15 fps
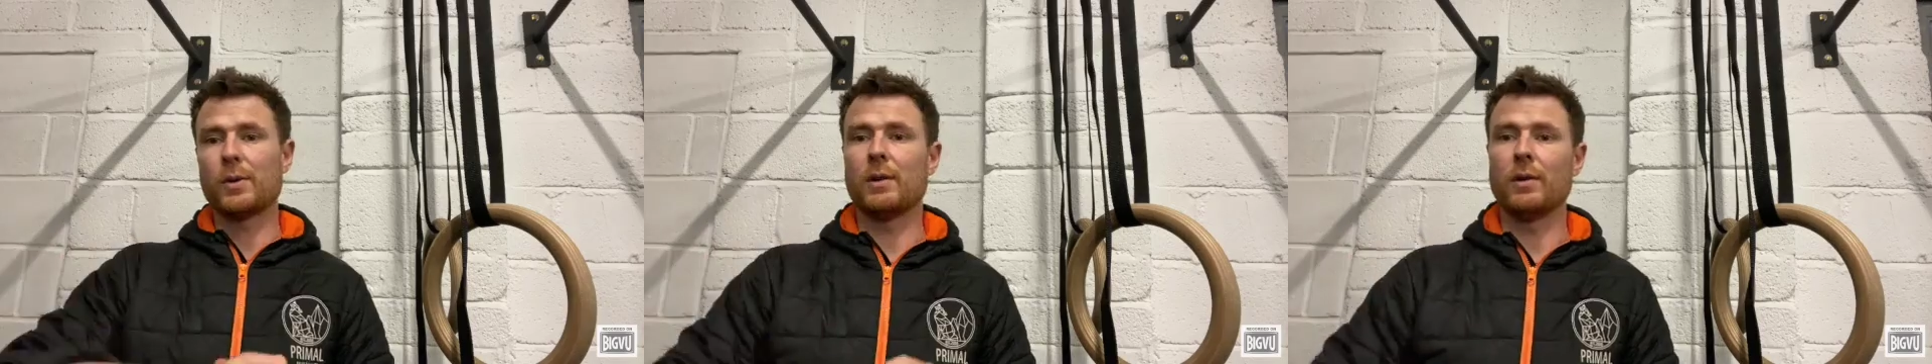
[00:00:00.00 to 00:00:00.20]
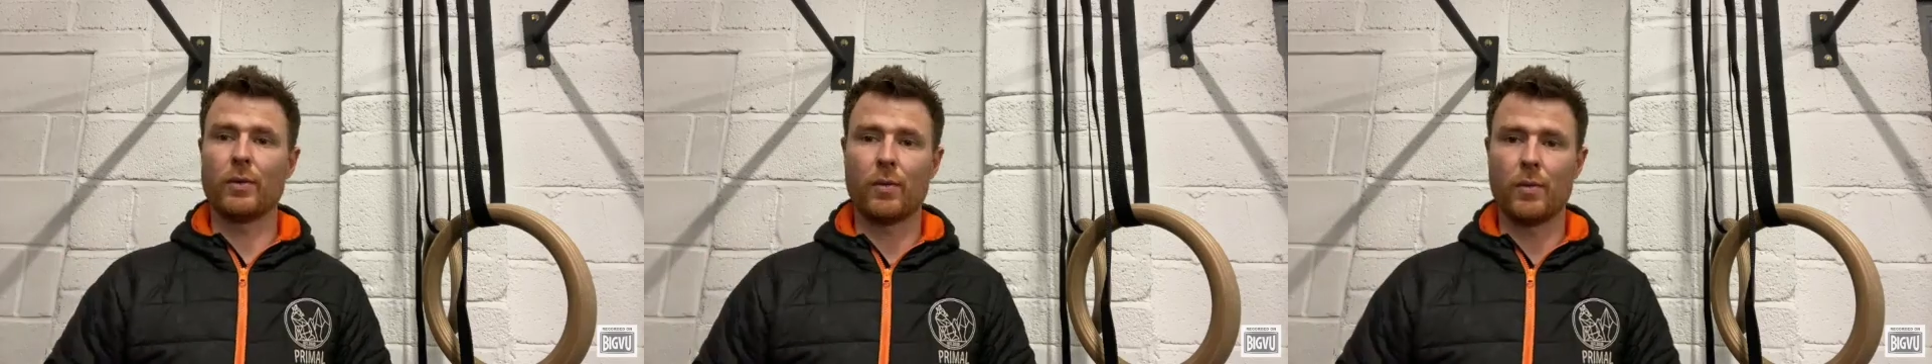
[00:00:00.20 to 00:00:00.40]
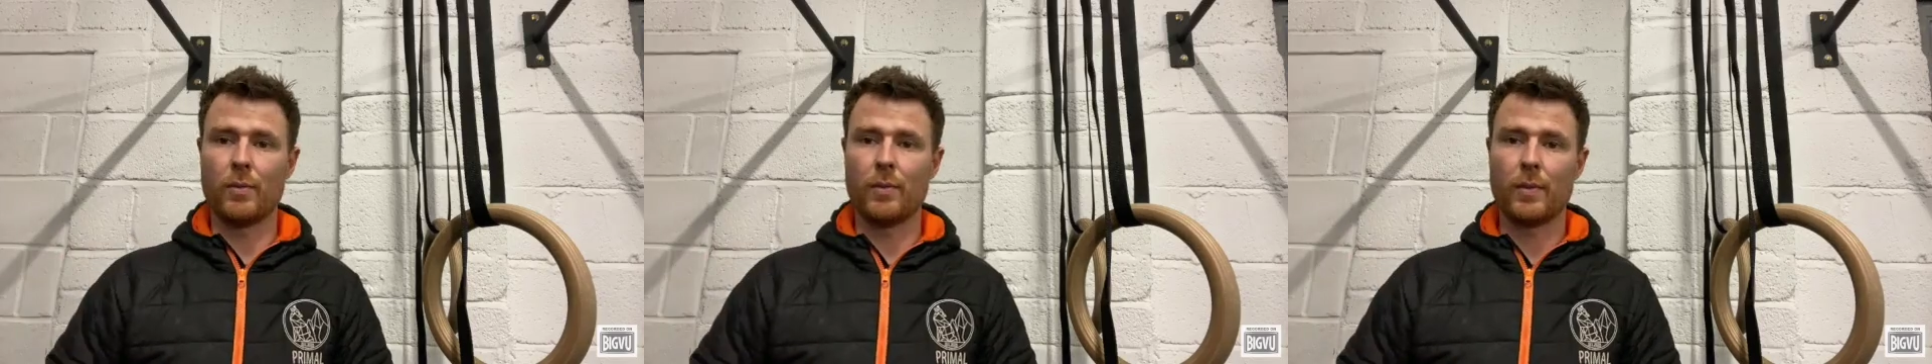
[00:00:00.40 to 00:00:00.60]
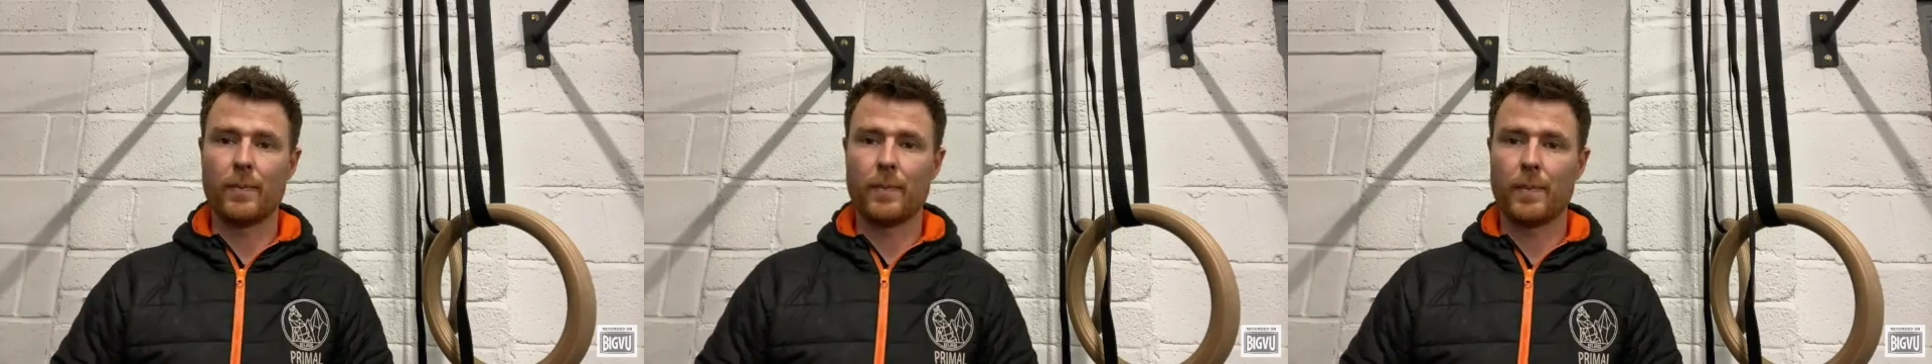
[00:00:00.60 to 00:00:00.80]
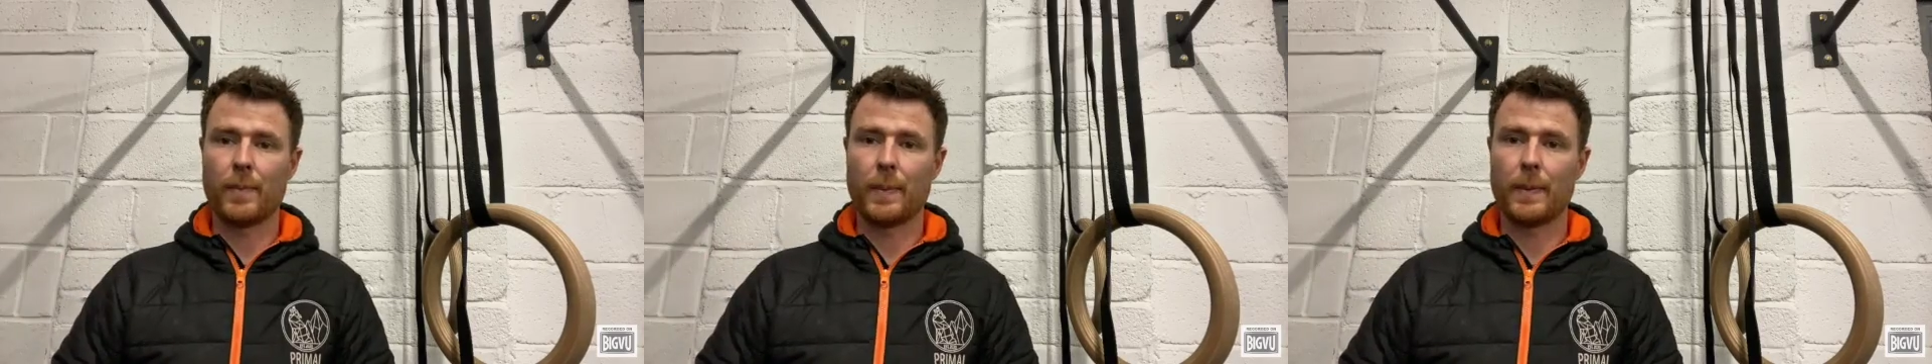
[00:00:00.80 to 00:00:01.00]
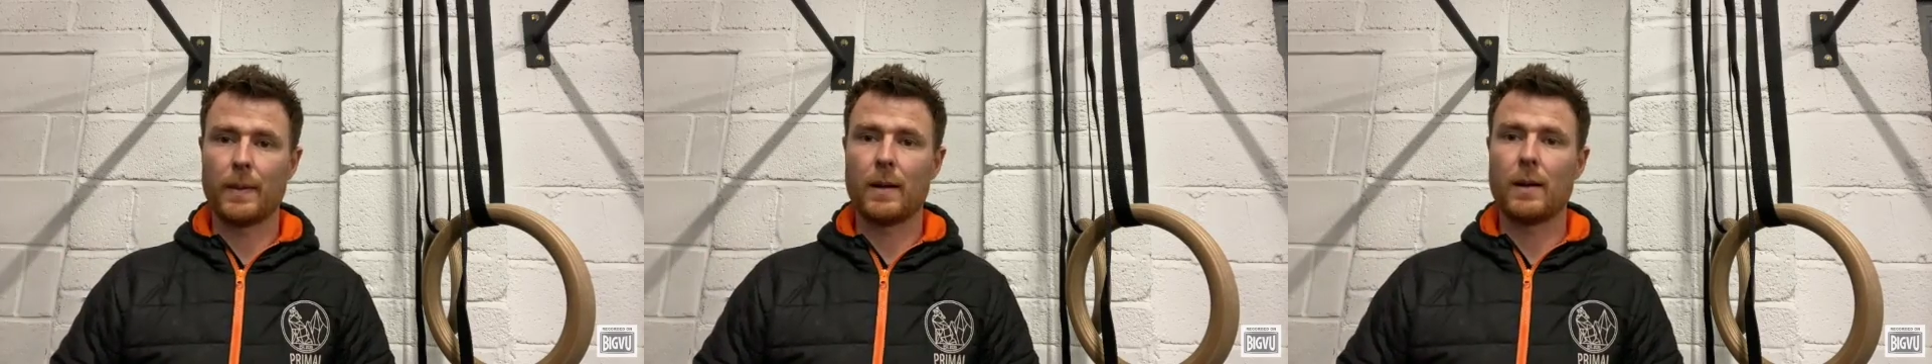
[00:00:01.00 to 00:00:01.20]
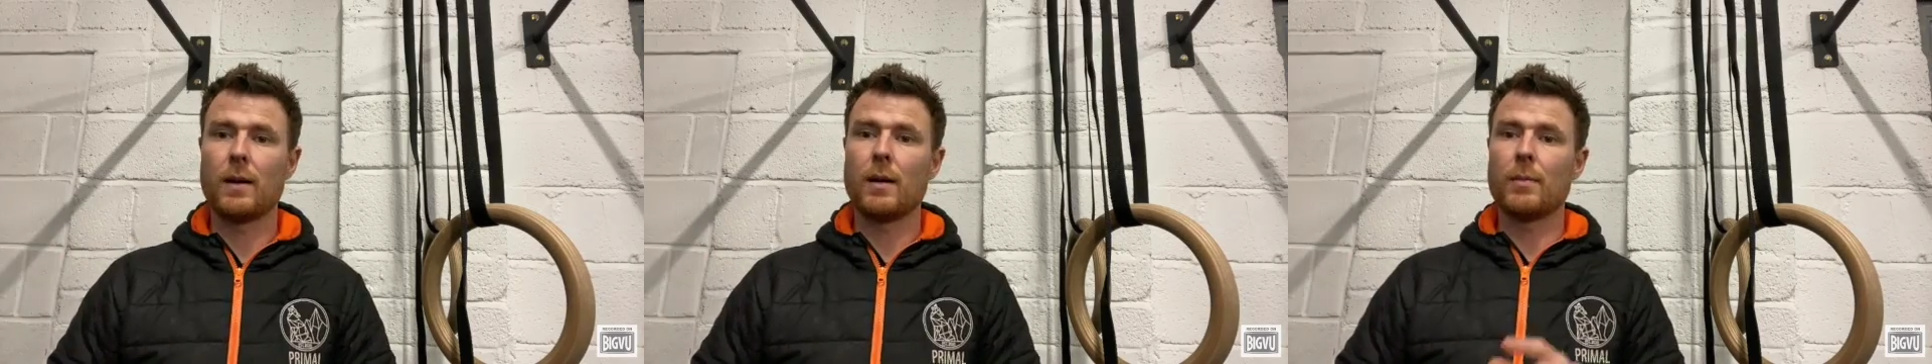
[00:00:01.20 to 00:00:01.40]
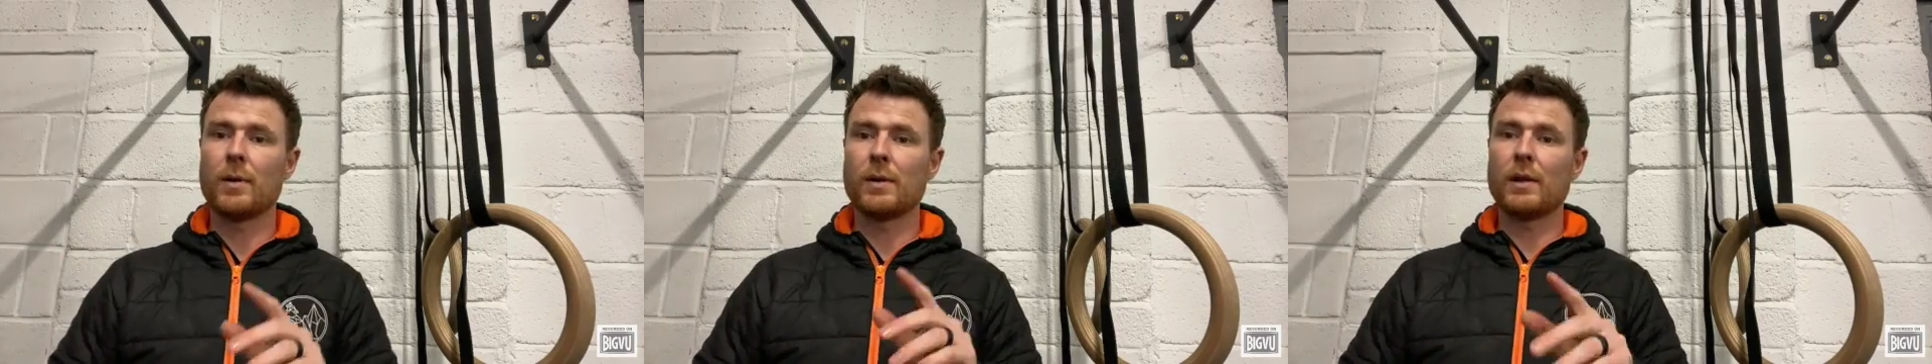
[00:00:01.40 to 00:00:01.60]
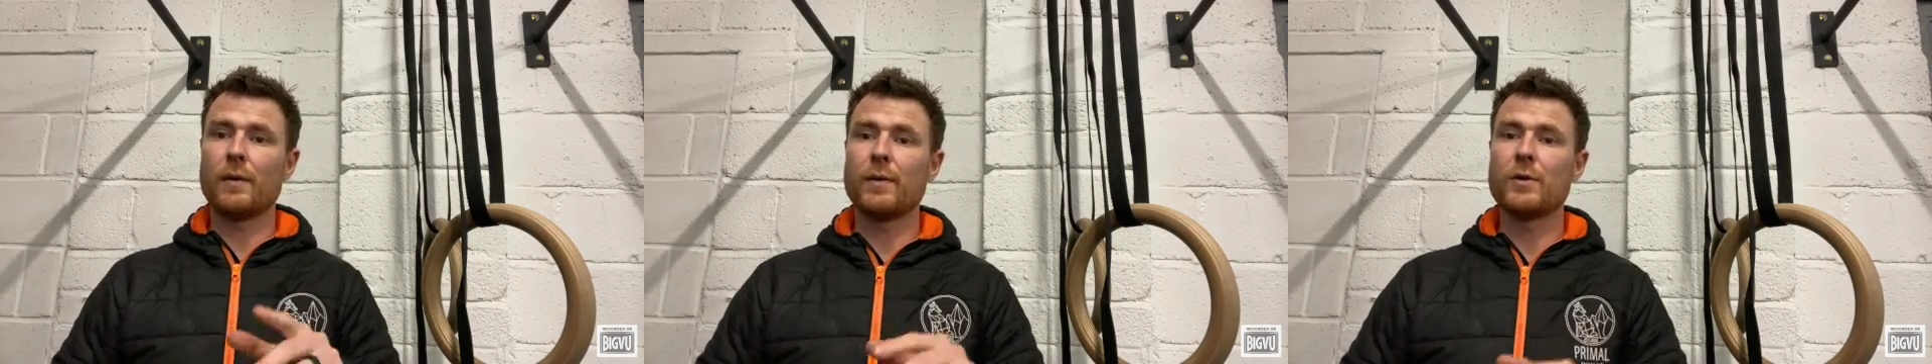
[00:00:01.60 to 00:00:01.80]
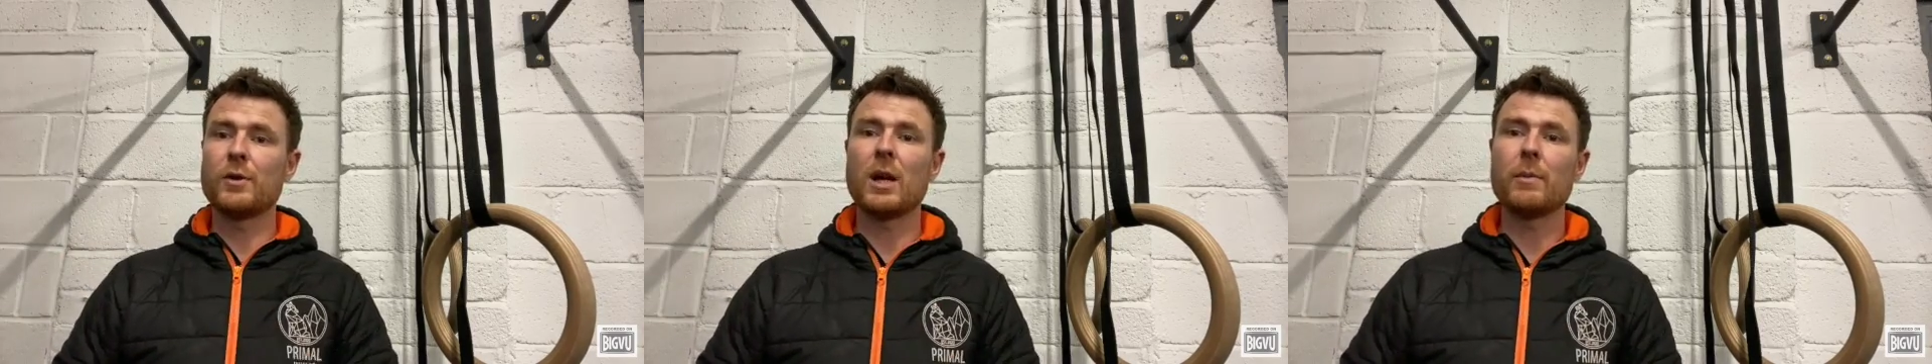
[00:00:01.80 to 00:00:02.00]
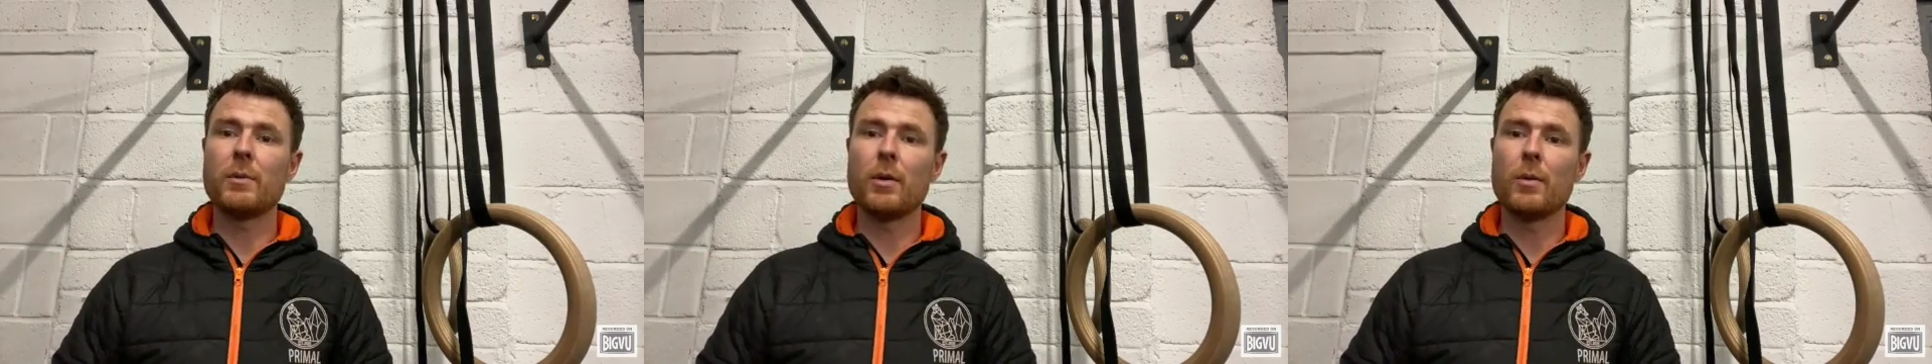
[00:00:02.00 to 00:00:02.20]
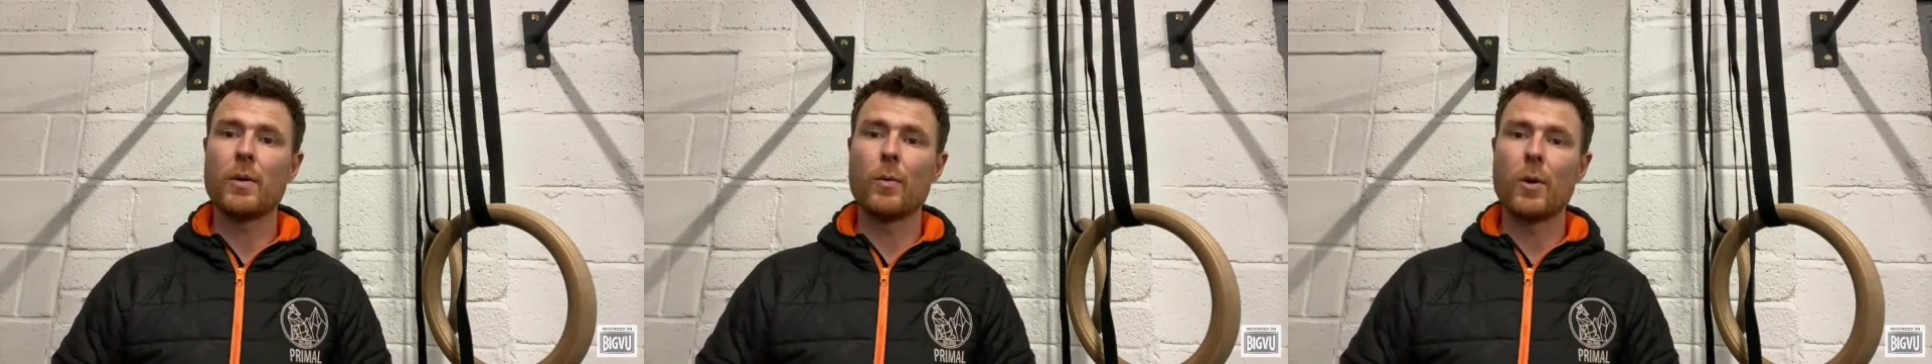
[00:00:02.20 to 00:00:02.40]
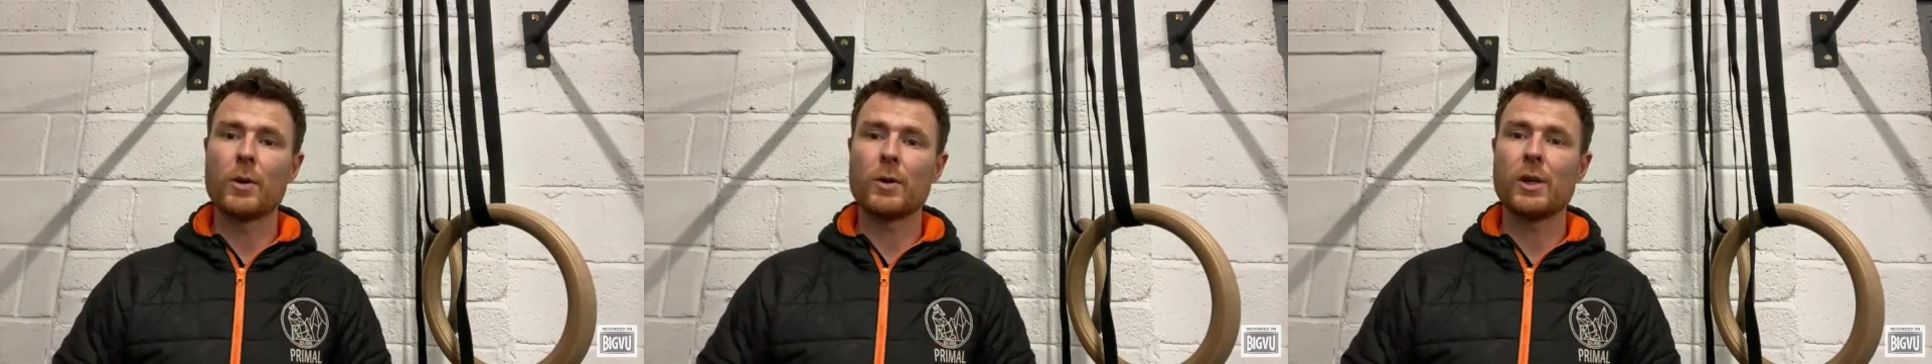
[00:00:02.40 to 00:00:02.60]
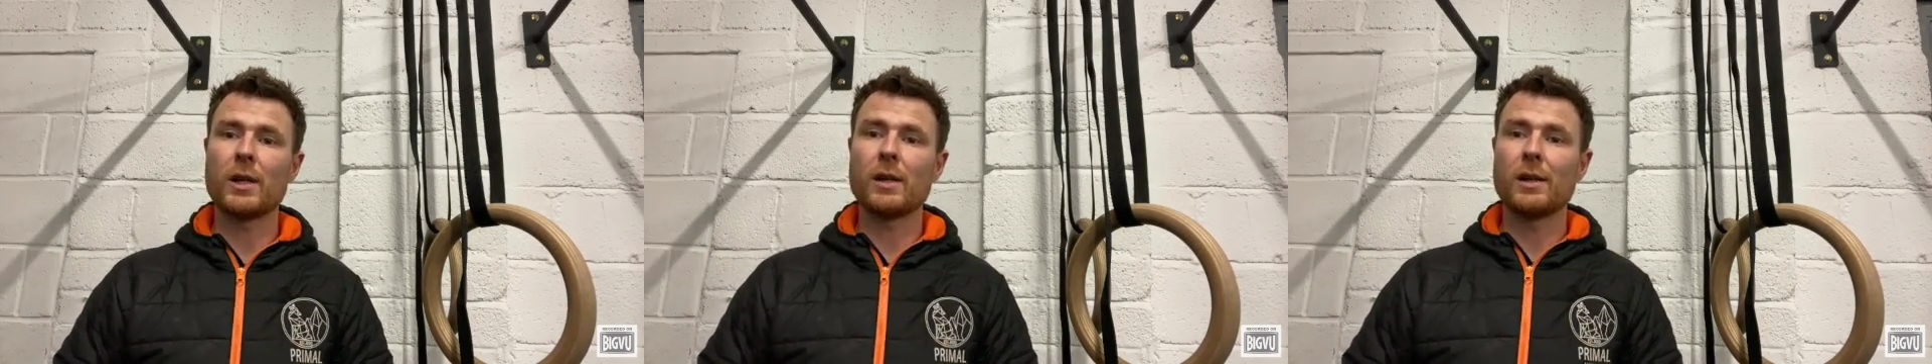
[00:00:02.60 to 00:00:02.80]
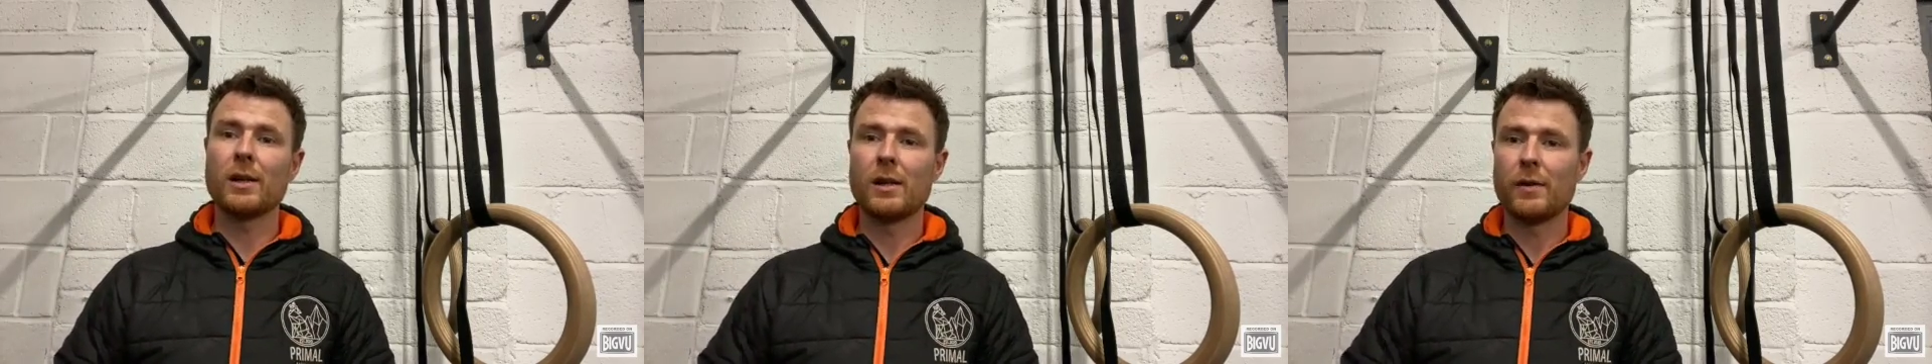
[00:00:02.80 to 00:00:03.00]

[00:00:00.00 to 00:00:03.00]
it in the group. Myself and Jamie will be watching.